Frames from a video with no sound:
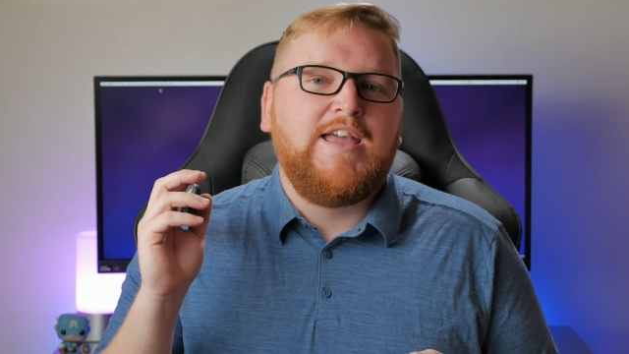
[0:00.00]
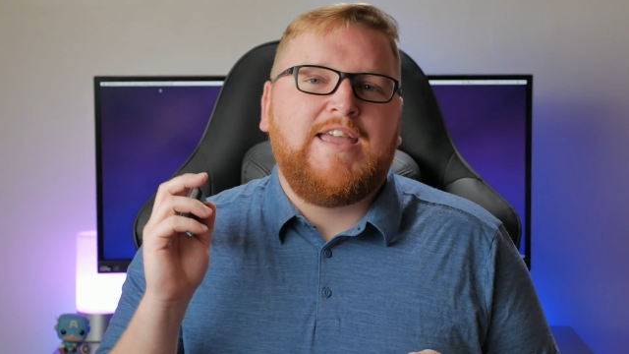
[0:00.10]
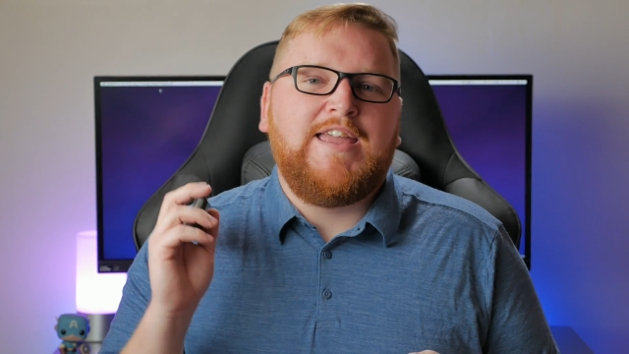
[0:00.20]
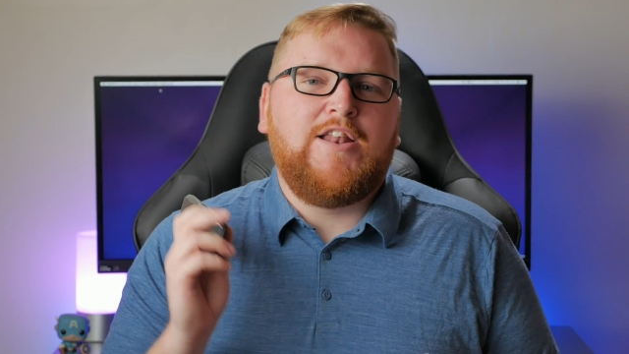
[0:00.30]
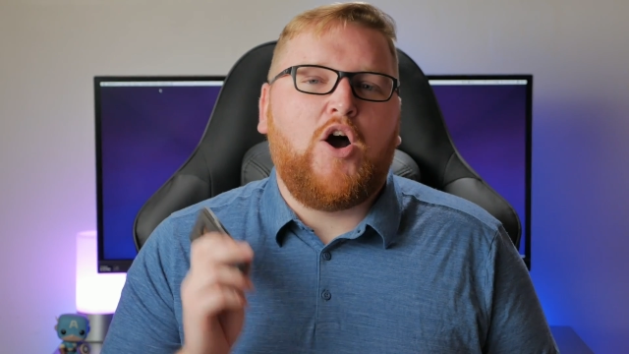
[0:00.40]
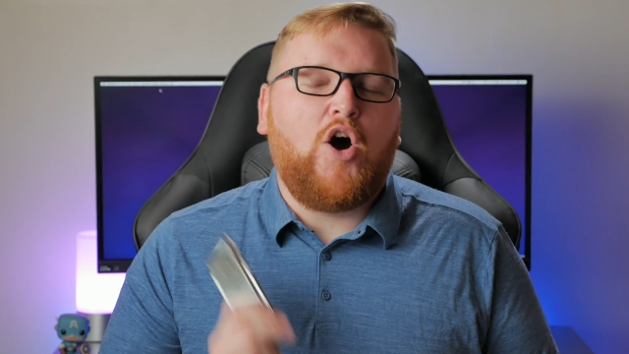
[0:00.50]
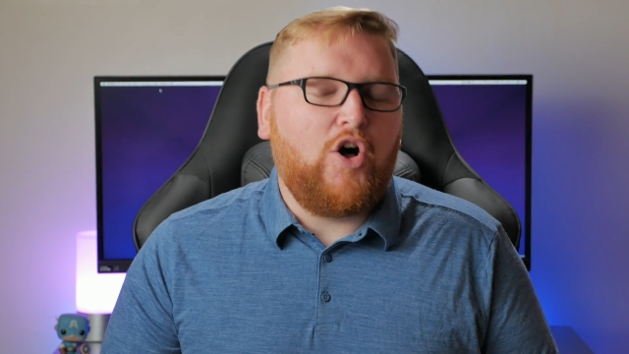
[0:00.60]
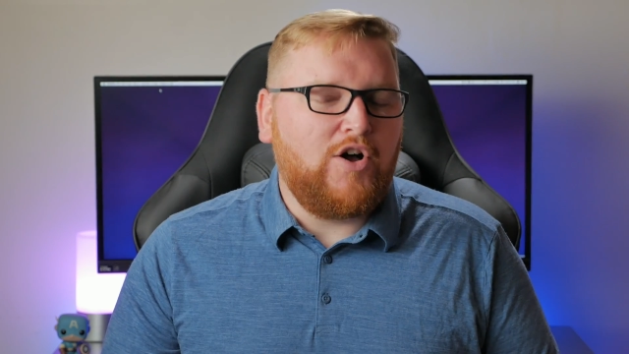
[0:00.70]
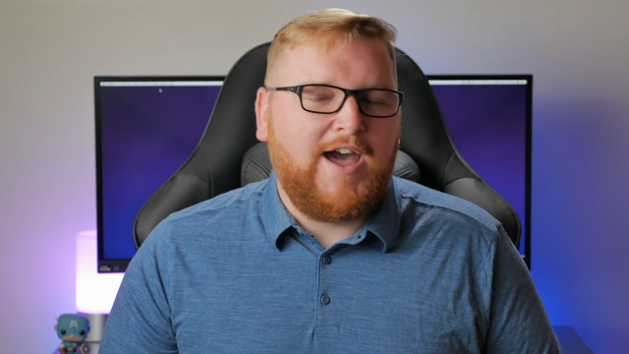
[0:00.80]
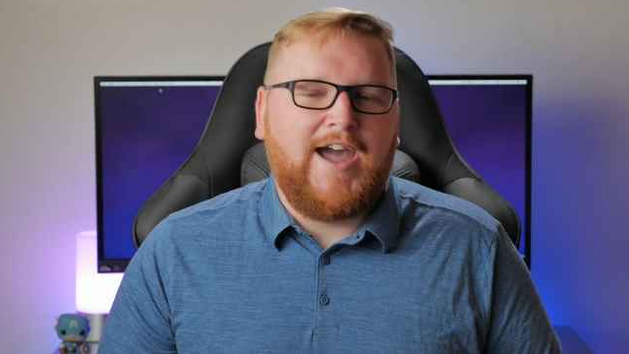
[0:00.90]
in
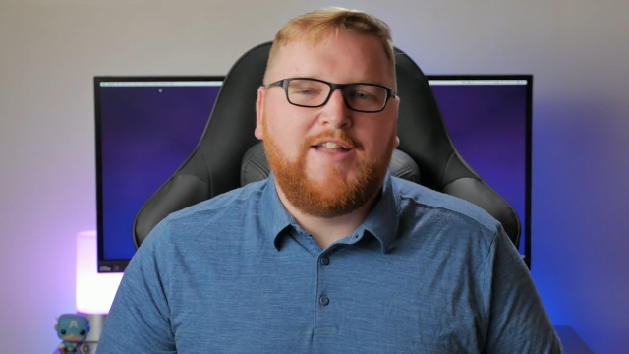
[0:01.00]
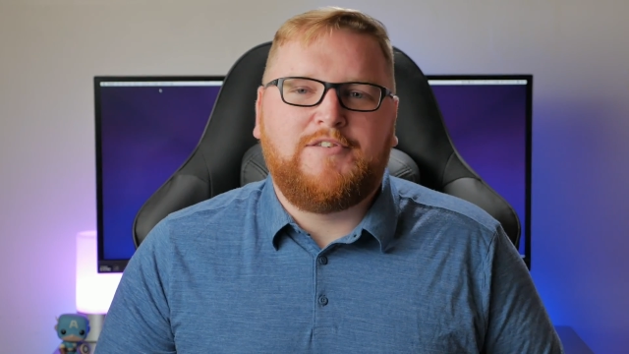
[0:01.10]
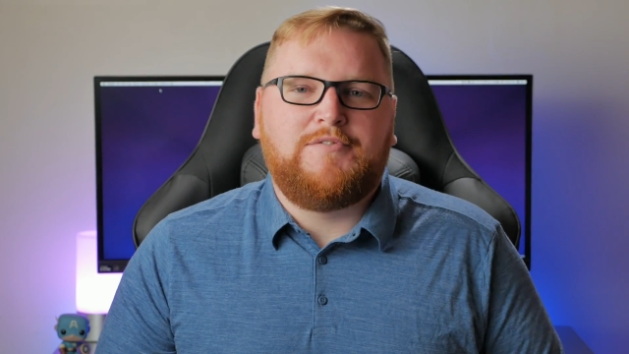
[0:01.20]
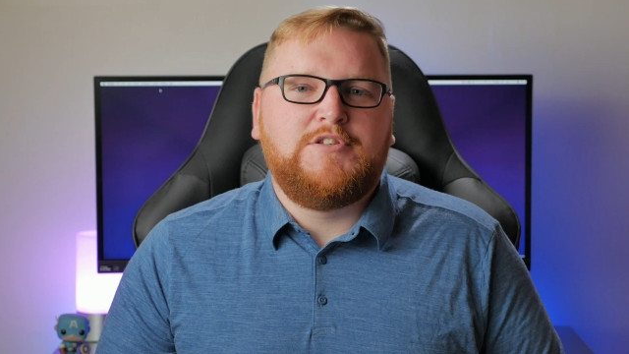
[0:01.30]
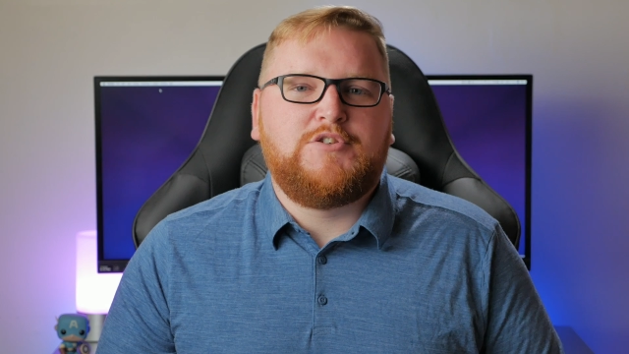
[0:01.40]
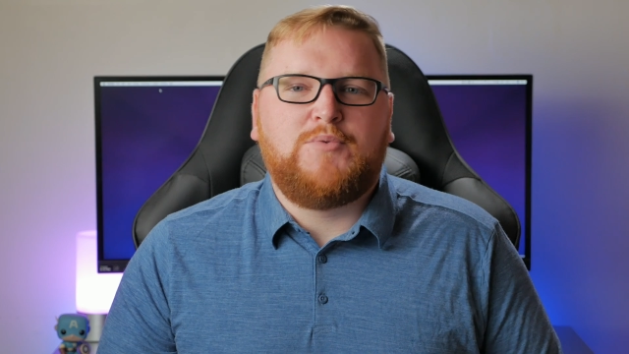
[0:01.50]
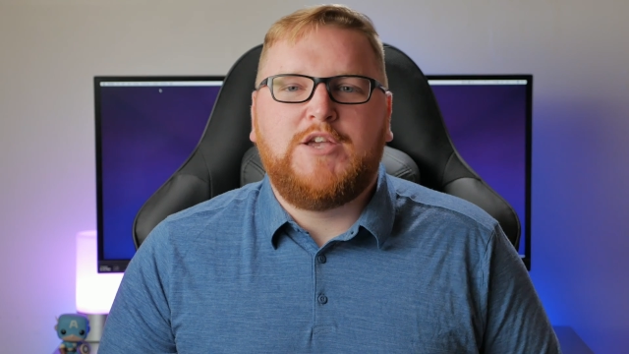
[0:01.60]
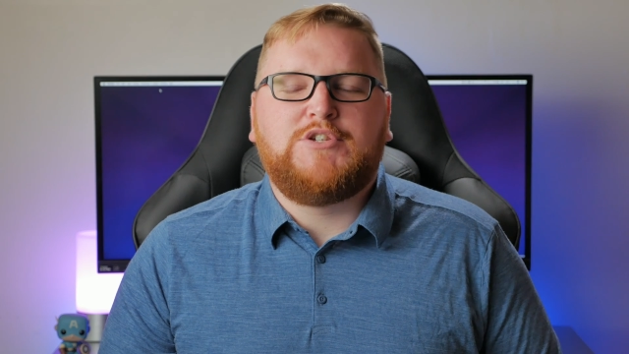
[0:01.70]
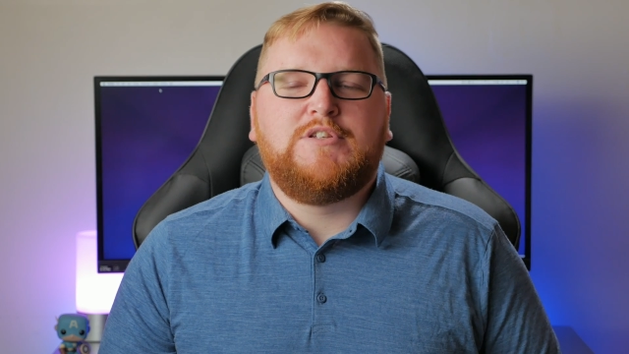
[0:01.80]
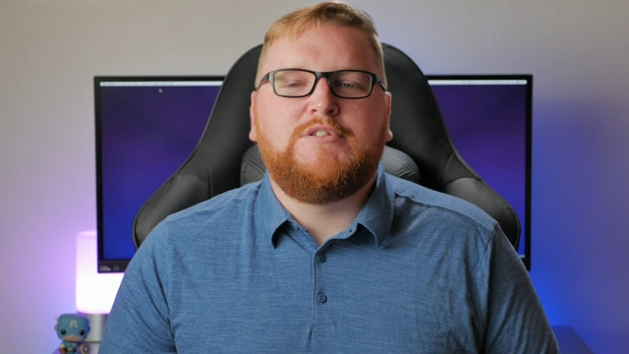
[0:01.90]
all kinds of
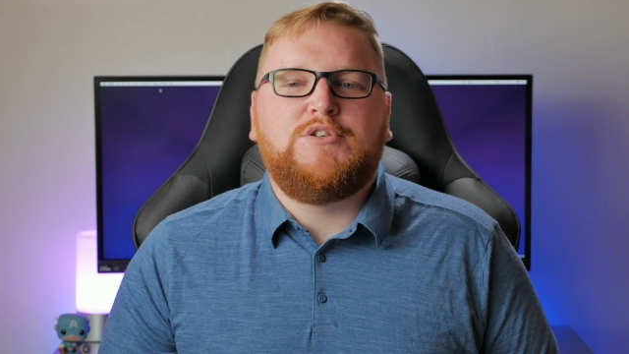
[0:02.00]
situations,